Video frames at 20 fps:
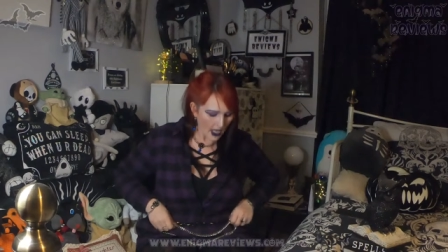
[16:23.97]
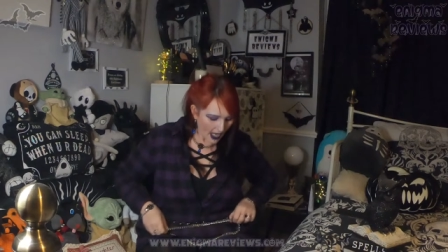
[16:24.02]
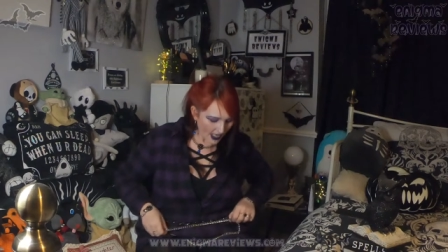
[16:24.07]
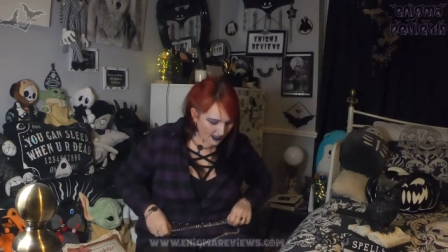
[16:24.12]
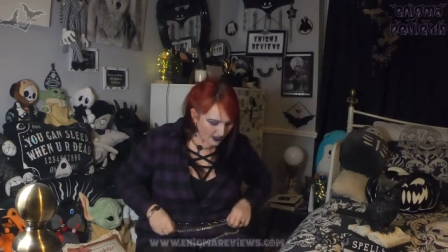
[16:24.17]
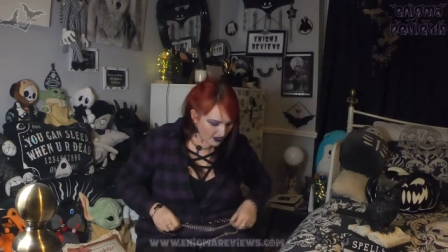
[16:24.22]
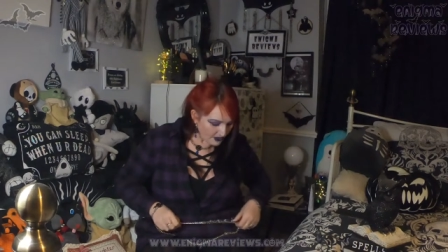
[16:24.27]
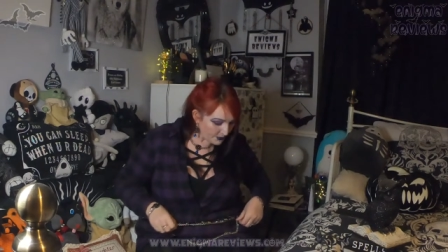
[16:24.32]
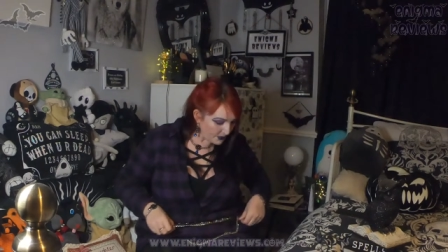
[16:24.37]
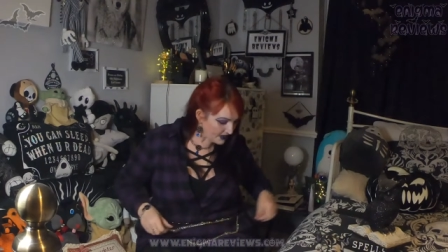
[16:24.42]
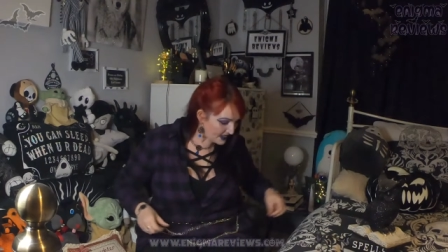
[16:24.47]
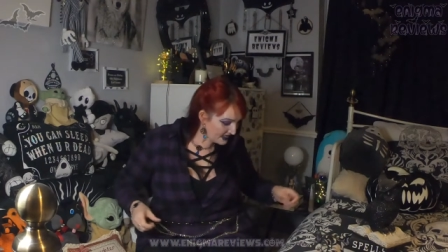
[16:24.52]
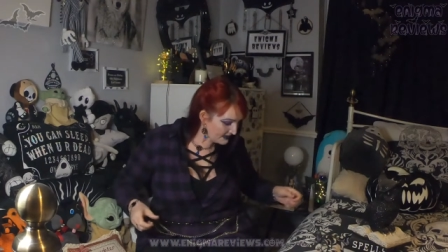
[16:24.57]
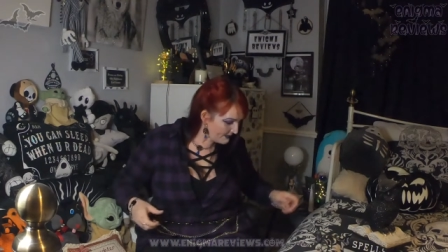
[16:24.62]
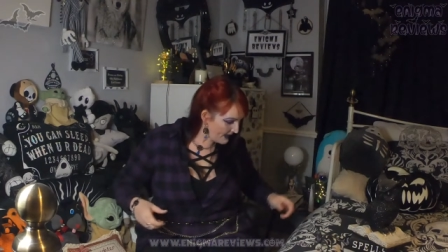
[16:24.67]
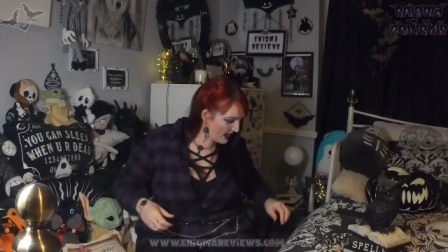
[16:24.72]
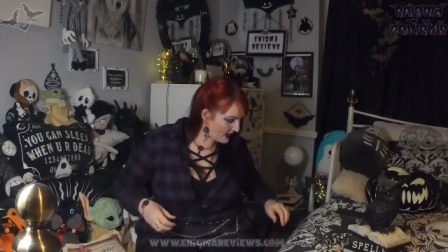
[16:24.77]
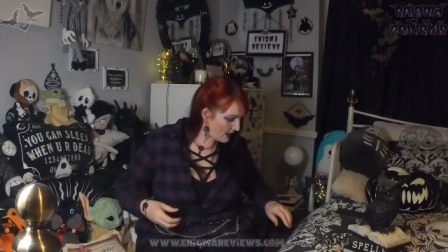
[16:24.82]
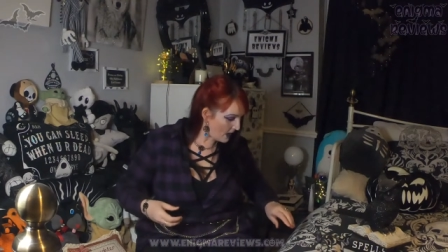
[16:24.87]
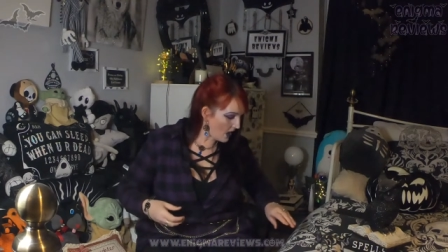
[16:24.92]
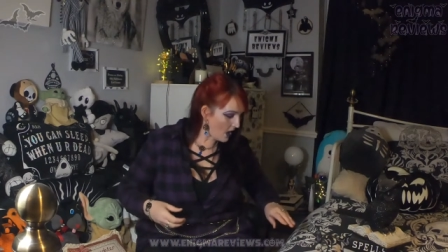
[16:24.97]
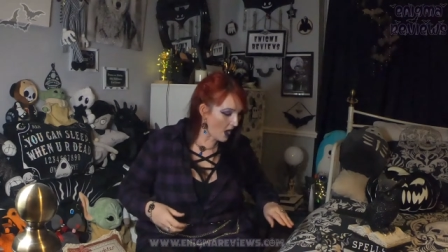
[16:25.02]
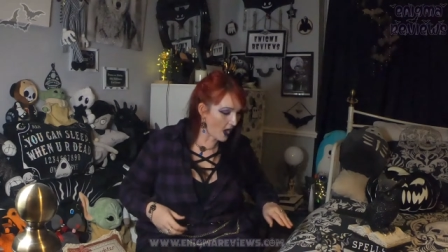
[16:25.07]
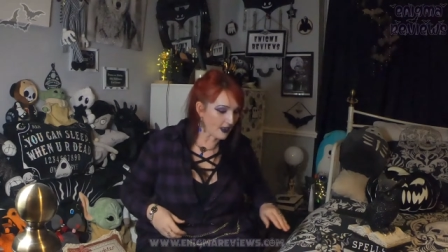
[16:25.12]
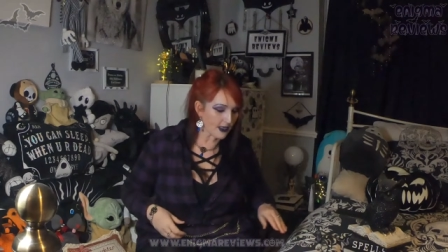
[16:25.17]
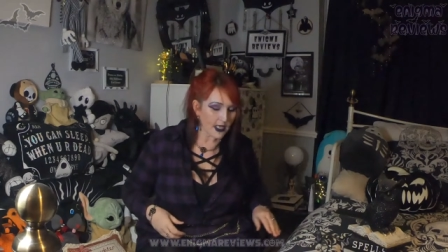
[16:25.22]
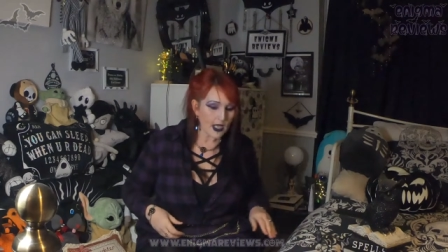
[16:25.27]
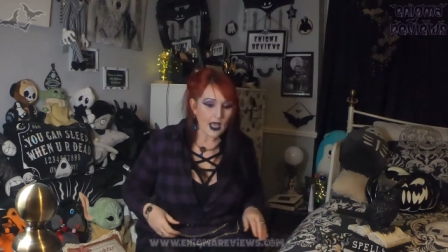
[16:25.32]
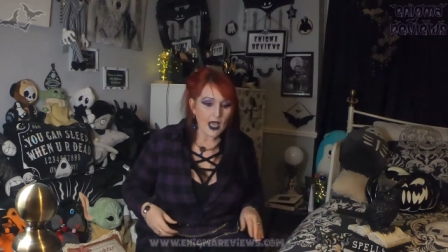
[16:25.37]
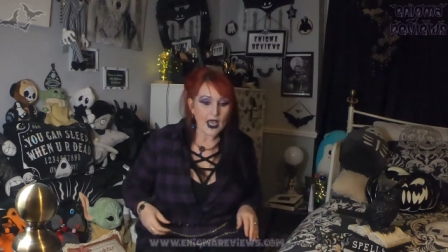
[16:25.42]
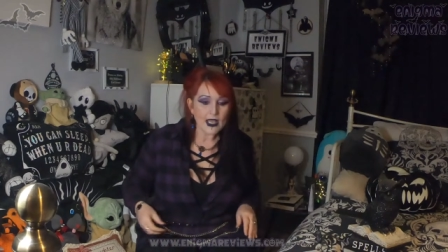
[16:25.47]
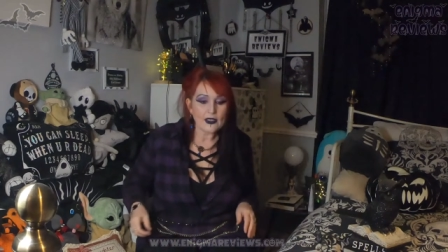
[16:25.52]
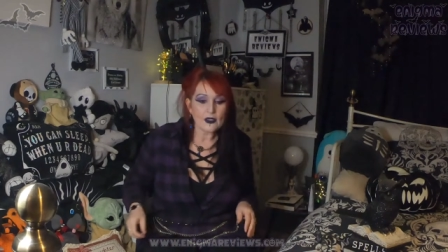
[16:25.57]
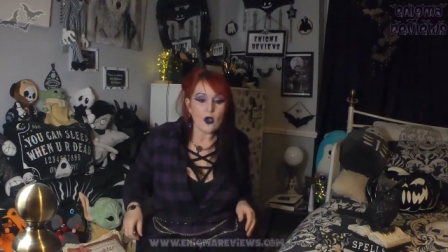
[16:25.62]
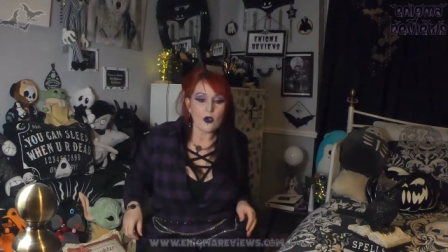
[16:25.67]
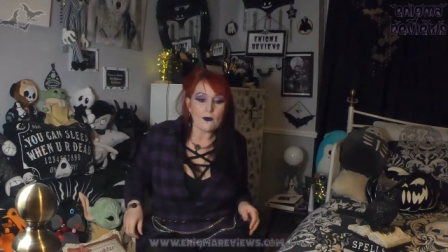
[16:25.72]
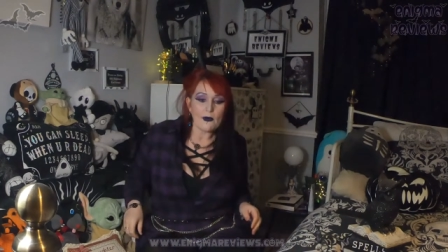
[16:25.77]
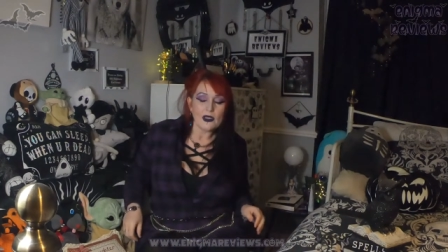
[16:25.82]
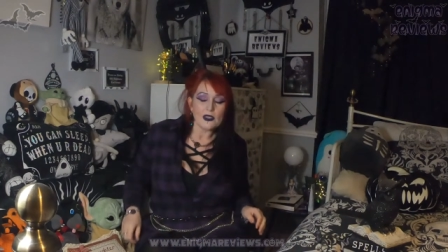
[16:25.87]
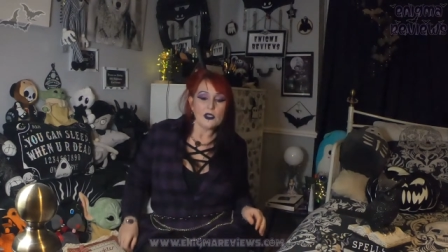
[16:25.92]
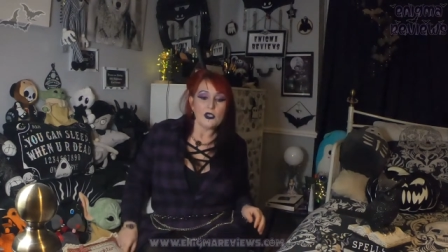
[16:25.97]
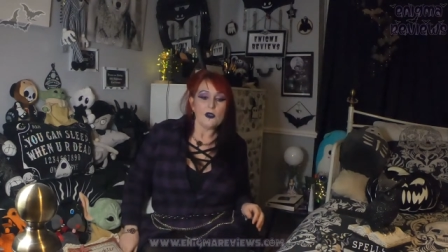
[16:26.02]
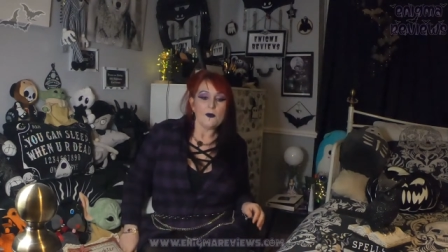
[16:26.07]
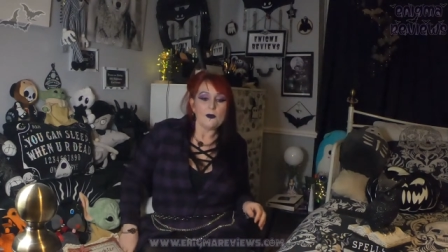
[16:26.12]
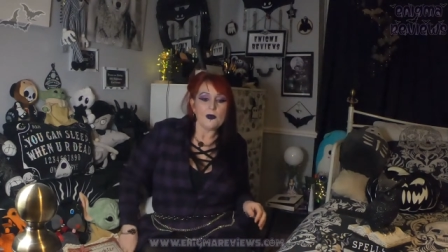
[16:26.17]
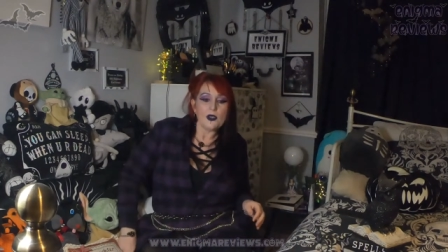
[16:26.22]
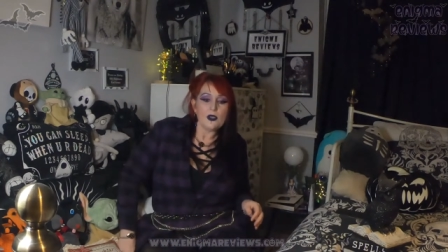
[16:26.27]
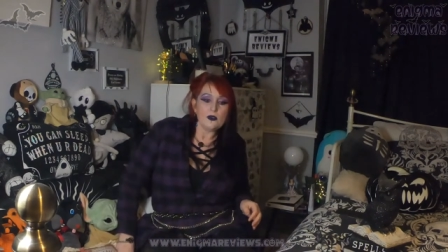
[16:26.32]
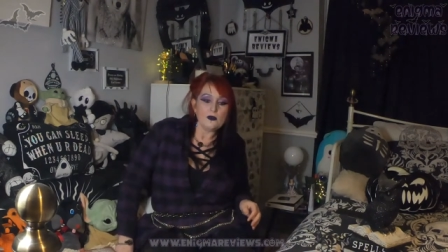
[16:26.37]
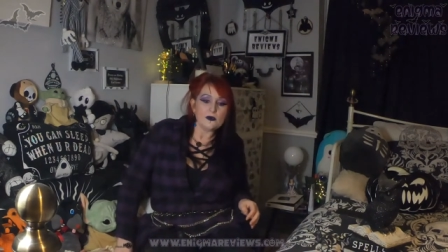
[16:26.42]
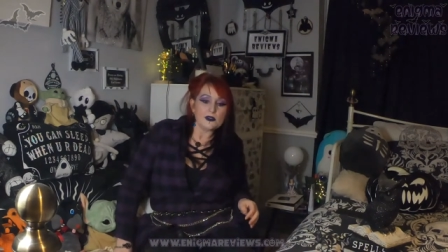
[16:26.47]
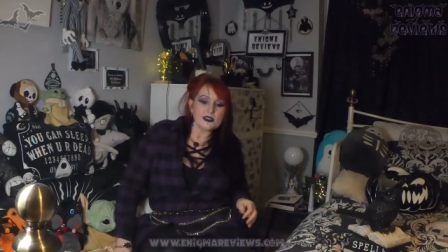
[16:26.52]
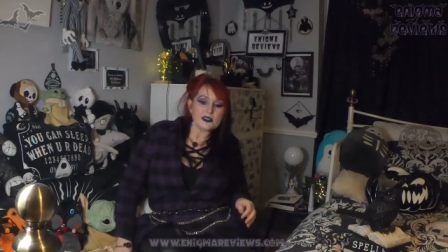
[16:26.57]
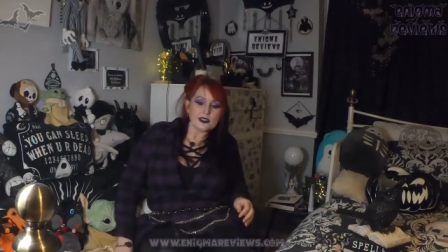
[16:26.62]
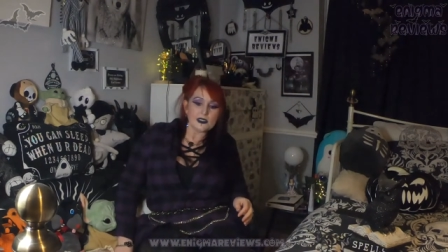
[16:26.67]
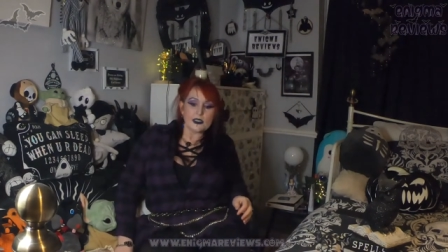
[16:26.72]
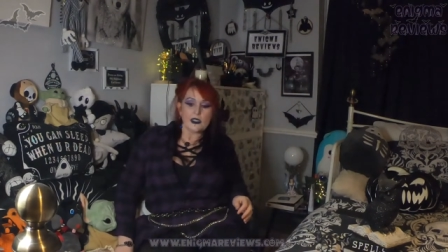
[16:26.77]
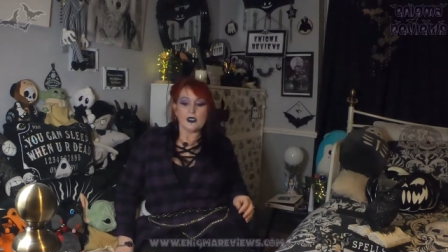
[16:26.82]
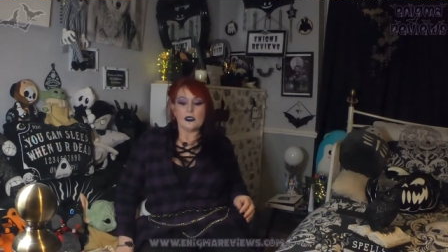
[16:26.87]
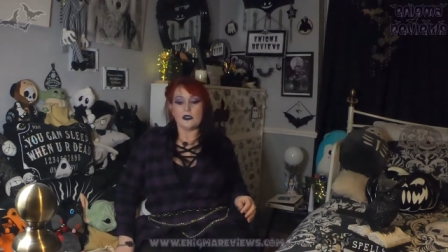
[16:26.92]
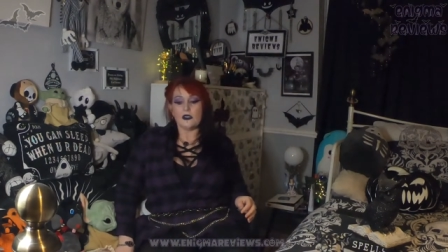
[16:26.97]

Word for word: And I just put this belt on. I got my new boots.